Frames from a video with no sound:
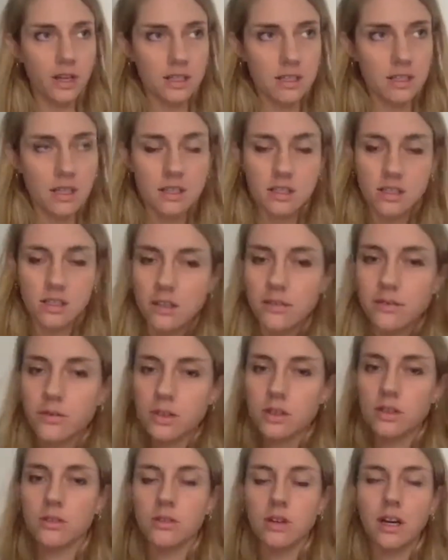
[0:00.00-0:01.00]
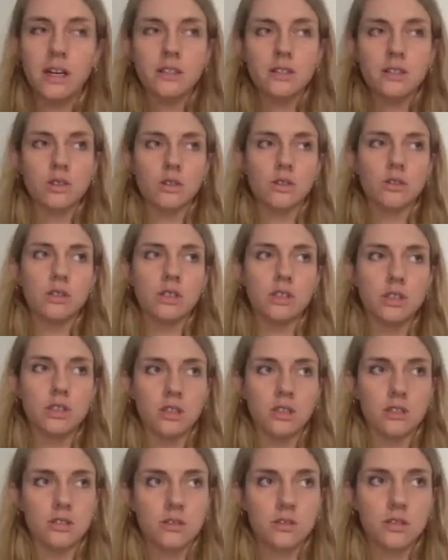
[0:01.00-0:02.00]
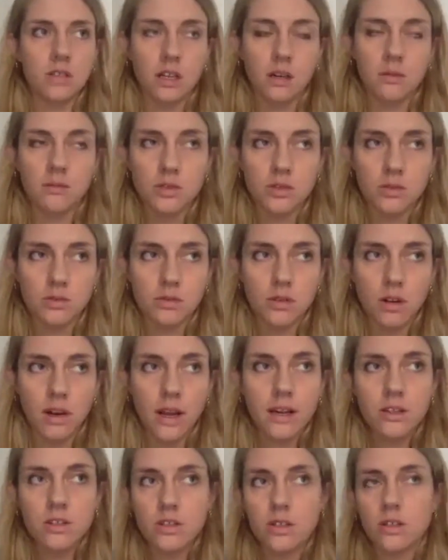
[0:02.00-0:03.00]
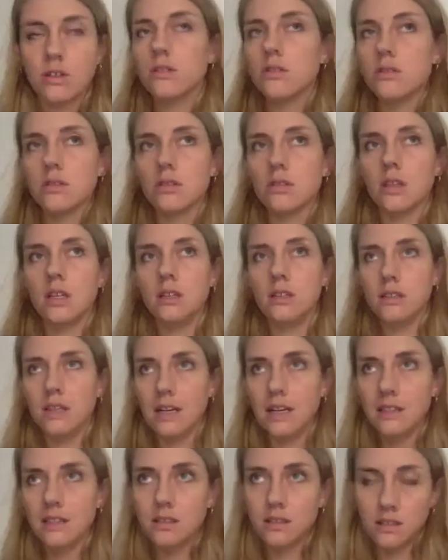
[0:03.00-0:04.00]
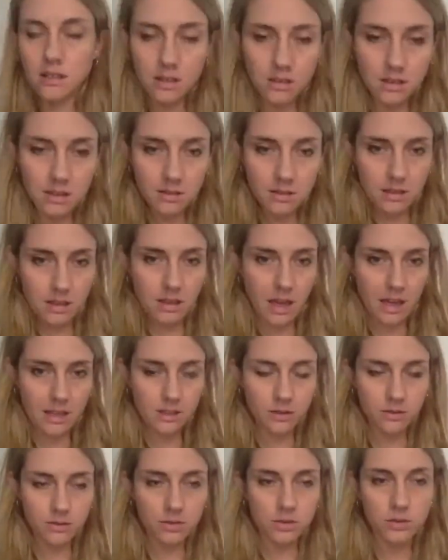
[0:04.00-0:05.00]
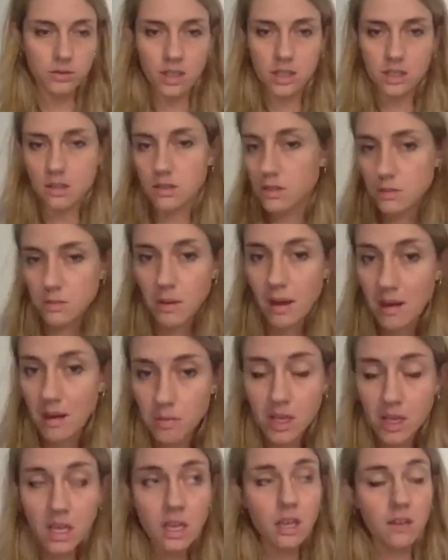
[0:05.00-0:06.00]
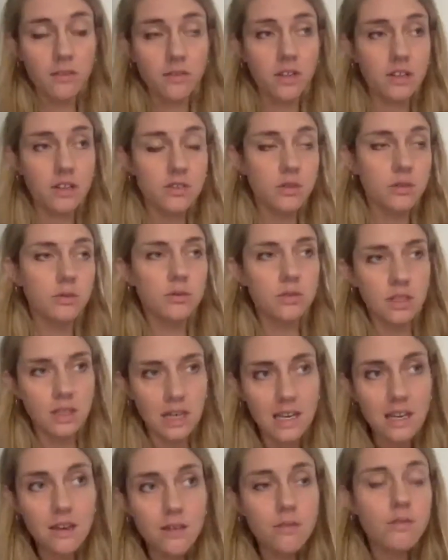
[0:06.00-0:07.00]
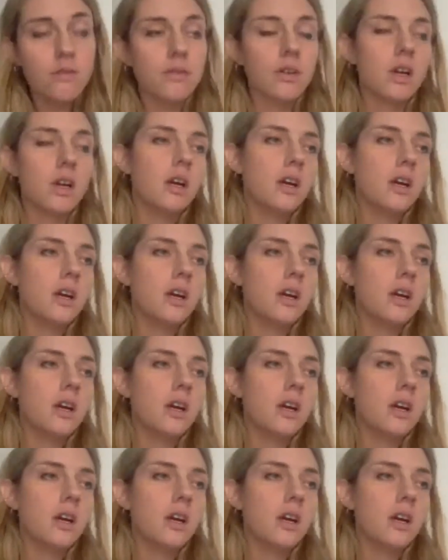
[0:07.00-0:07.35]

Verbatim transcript: It's, it's different, right? So they just, they come to the lectures and they listen, they ask a few questions, maybe if they do, they leave,